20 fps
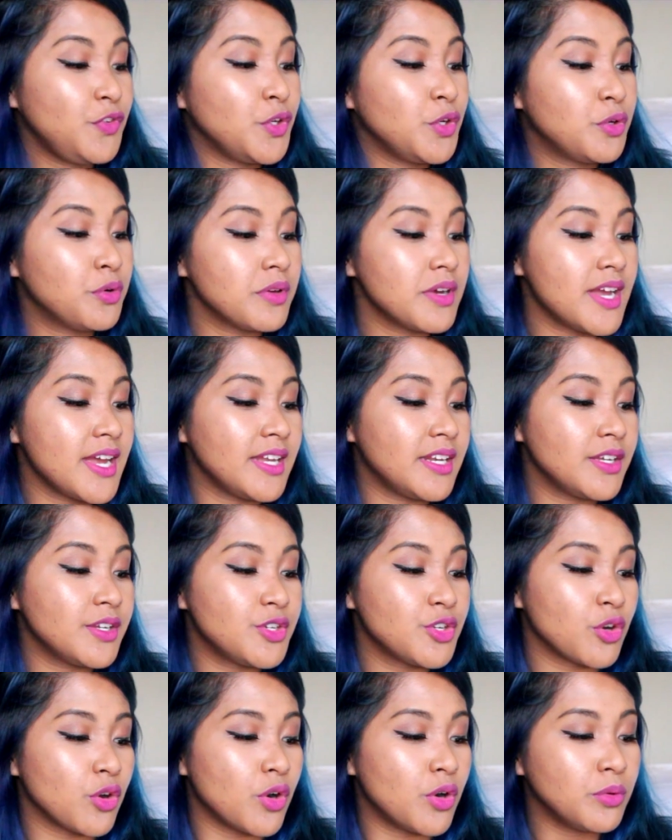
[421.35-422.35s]
you created
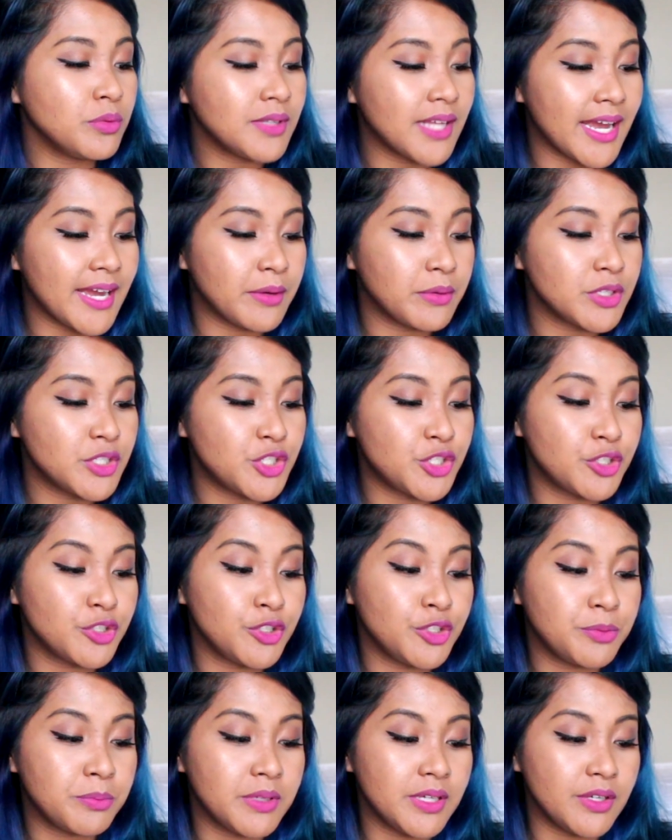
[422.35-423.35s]
your own language
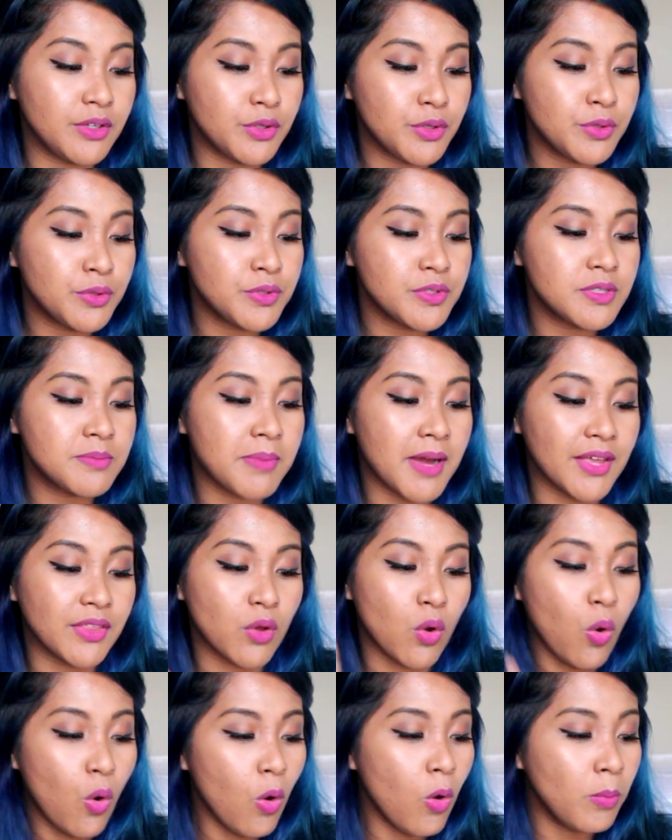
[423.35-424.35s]
to be used by
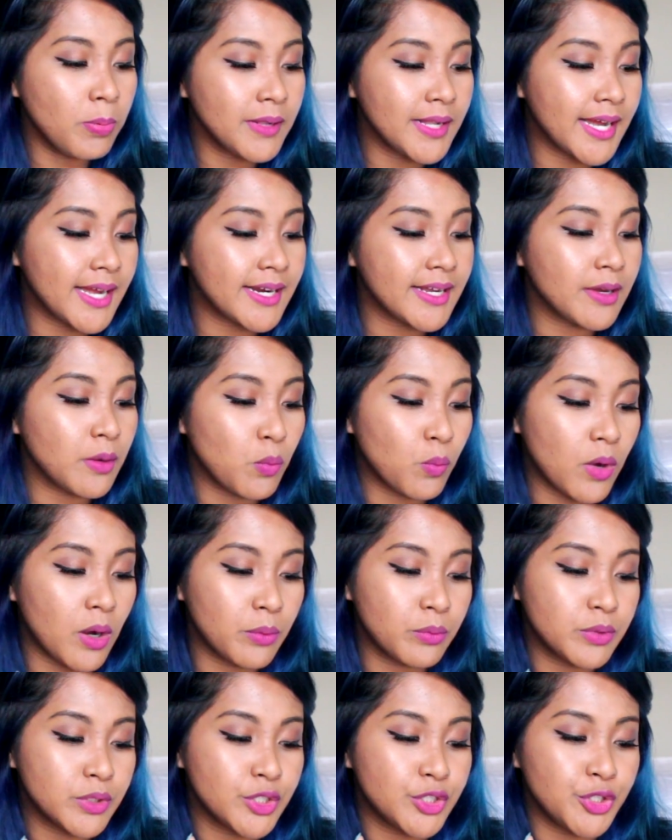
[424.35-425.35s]
the whole planet,
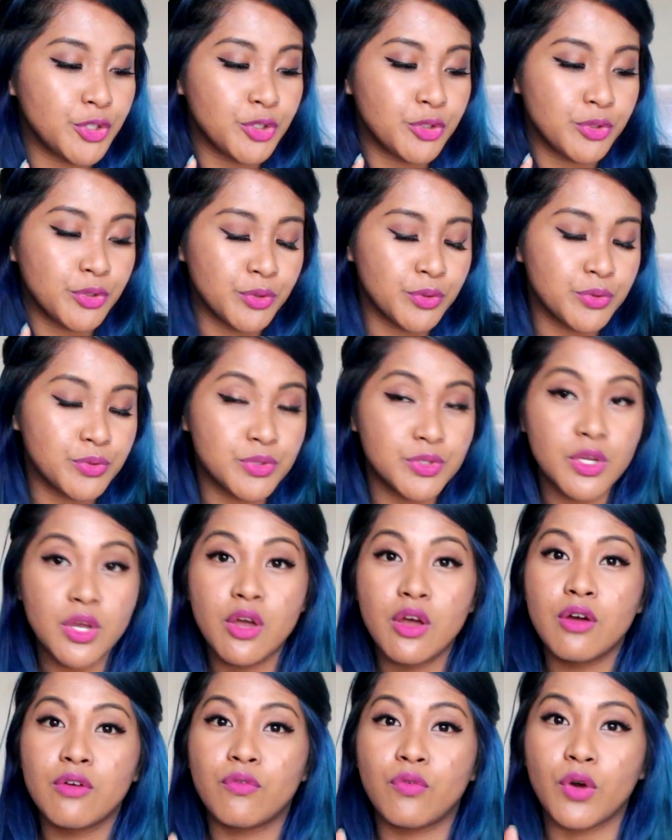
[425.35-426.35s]
what would you use
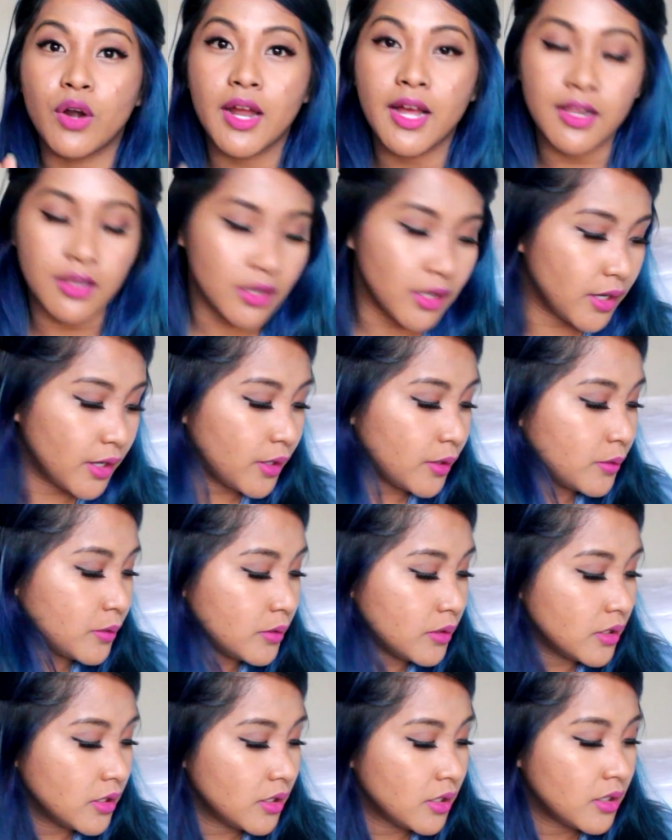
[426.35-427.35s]
for
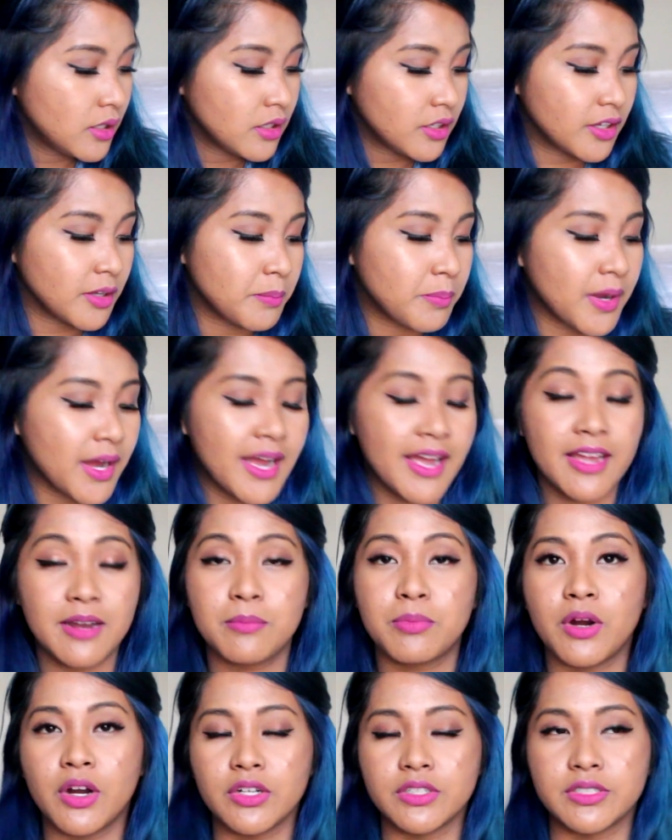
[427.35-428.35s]
hello, goodbye,
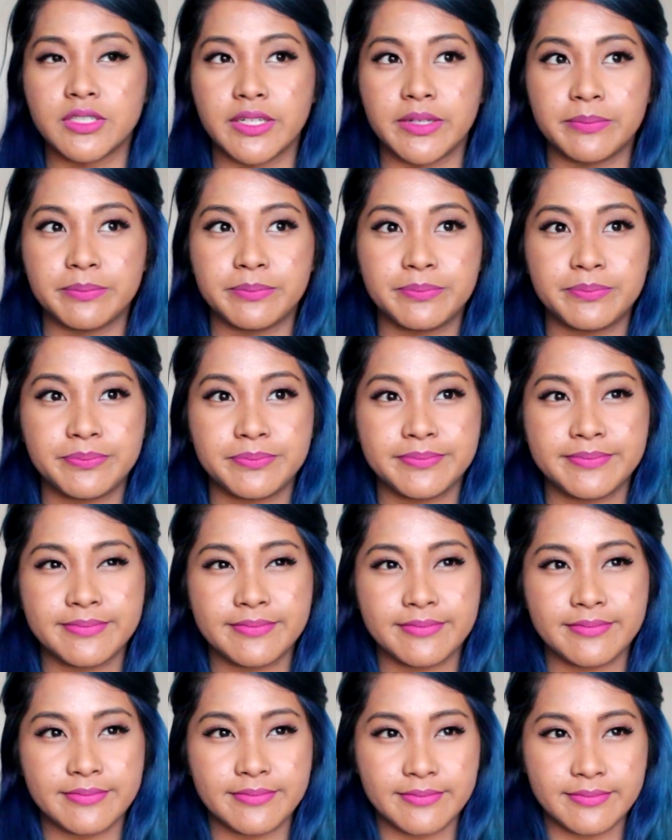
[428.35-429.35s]
and parsnip?
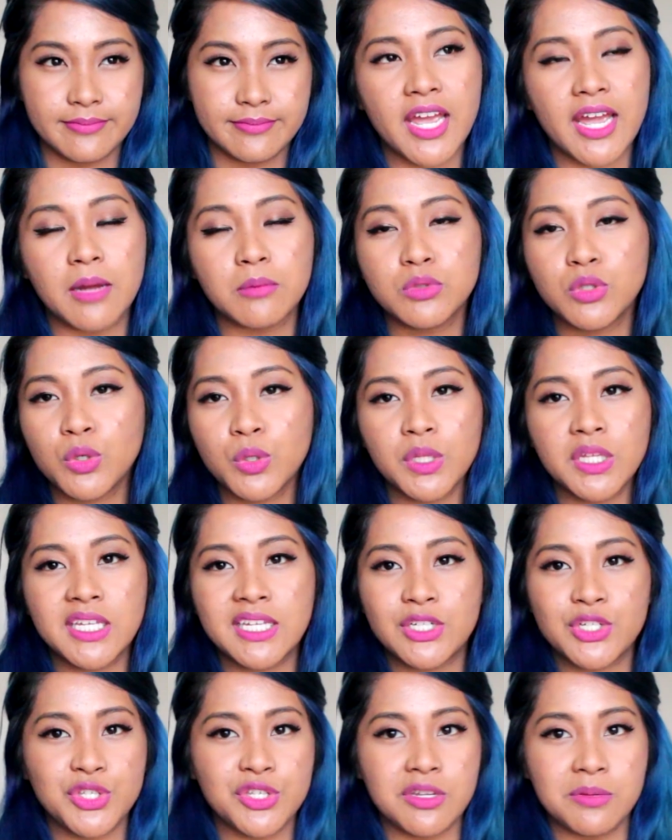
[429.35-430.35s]
Okay, I'm totally
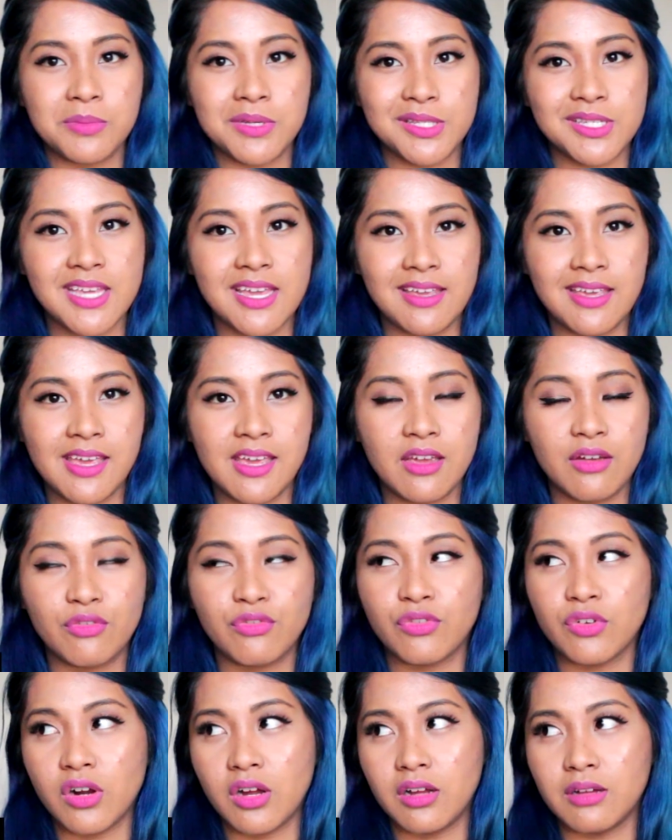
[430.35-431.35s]
just gonna be taking
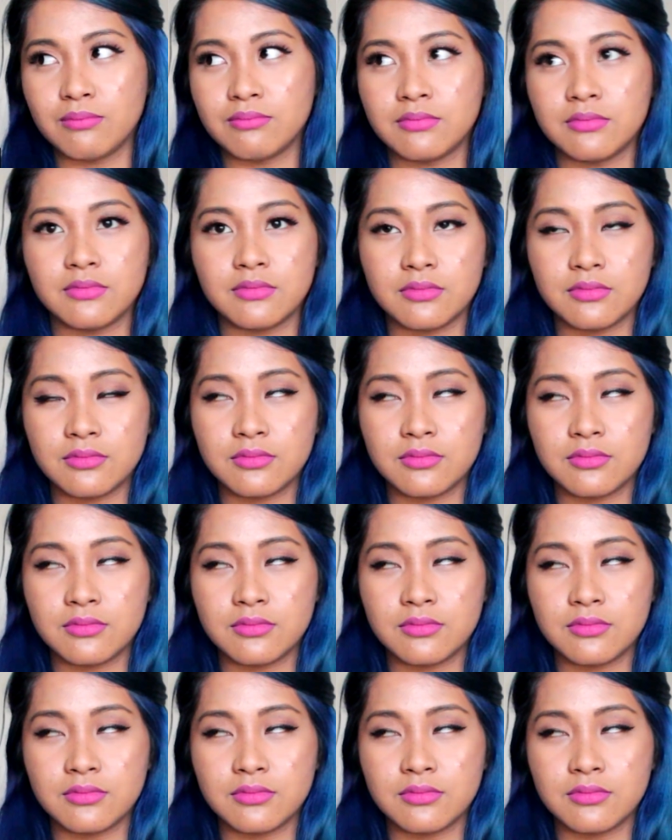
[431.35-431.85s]
from